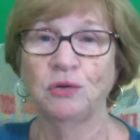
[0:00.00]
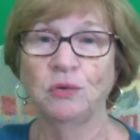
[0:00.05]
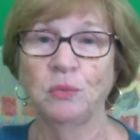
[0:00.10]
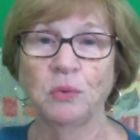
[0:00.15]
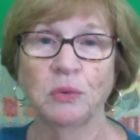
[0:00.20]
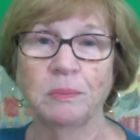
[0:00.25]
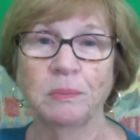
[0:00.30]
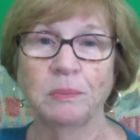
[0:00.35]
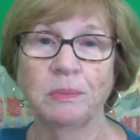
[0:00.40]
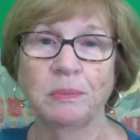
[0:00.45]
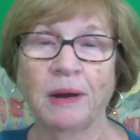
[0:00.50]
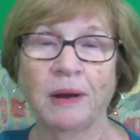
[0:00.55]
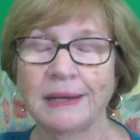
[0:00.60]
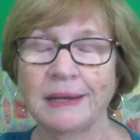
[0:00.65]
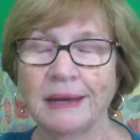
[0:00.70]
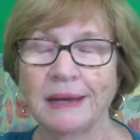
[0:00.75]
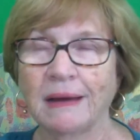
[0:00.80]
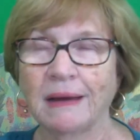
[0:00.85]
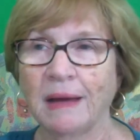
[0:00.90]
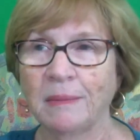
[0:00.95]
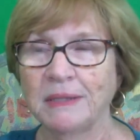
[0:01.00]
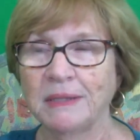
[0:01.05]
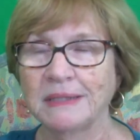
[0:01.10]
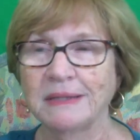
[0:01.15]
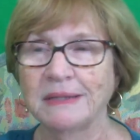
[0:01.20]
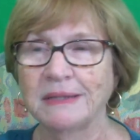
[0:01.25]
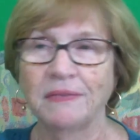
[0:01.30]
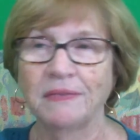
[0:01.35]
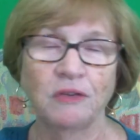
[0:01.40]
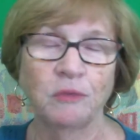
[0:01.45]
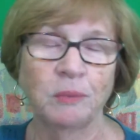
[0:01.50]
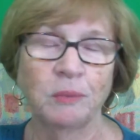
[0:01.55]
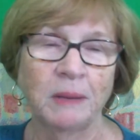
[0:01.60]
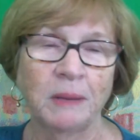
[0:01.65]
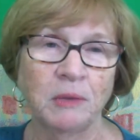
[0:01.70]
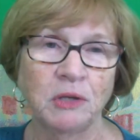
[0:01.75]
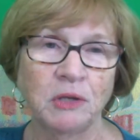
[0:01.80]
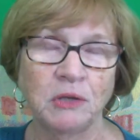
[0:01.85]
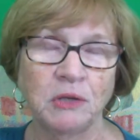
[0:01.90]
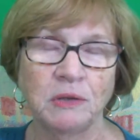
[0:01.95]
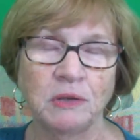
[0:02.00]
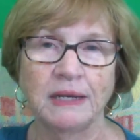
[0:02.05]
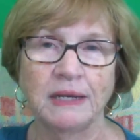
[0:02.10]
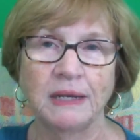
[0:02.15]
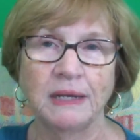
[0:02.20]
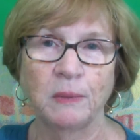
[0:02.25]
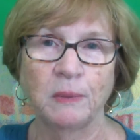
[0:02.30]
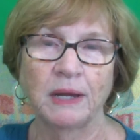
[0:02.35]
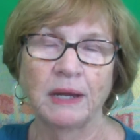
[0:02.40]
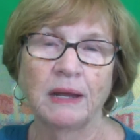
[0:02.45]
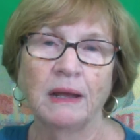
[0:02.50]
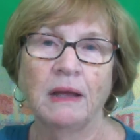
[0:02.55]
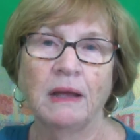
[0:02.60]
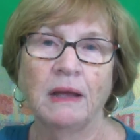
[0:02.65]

we'll probably get comments on this, but I'm going to do it anyway.